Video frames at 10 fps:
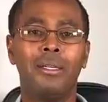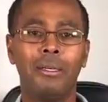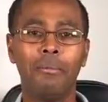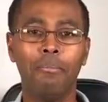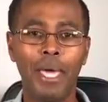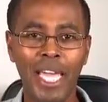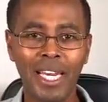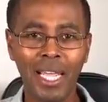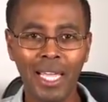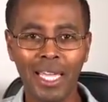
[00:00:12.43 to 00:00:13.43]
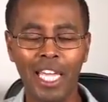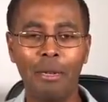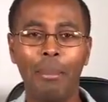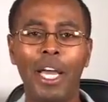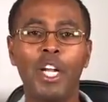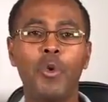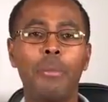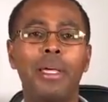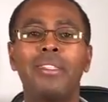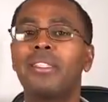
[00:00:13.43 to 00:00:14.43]
Men and married
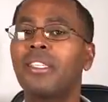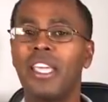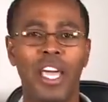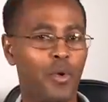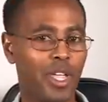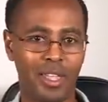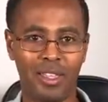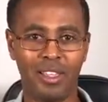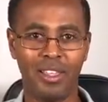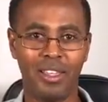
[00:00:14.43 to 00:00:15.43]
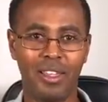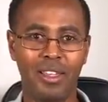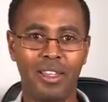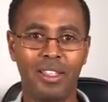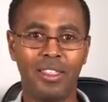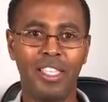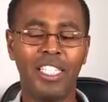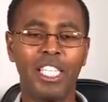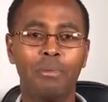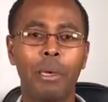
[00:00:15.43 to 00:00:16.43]
women stay away. This
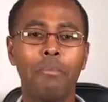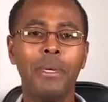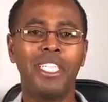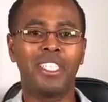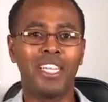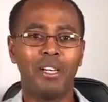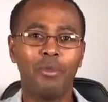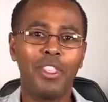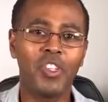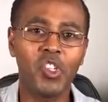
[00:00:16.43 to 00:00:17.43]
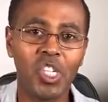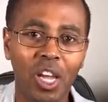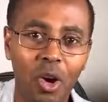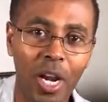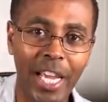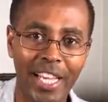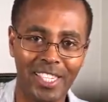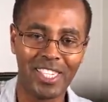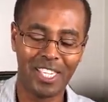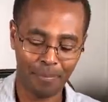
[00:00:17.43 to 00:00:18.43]
is my meet time with the single
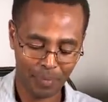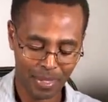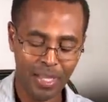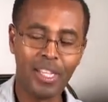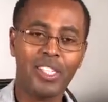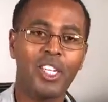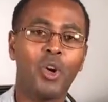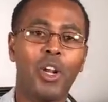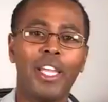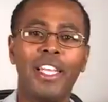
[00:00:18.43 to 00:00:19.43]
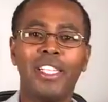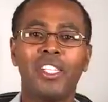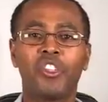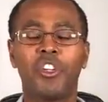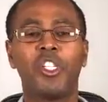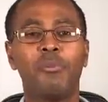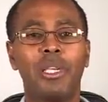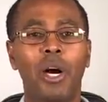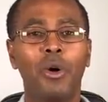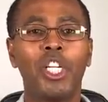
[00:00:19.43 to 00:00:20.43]
ladies. Single ladies, trust me,
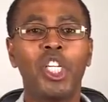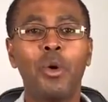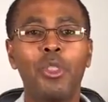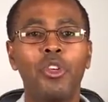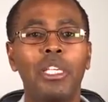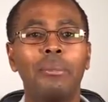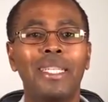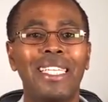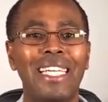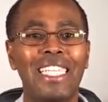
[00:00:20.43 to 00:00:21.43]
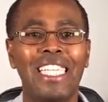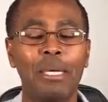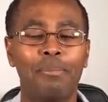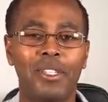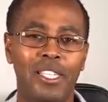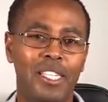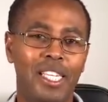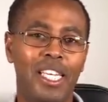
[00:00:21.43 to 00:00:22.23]
I want to share with you some 10 tips.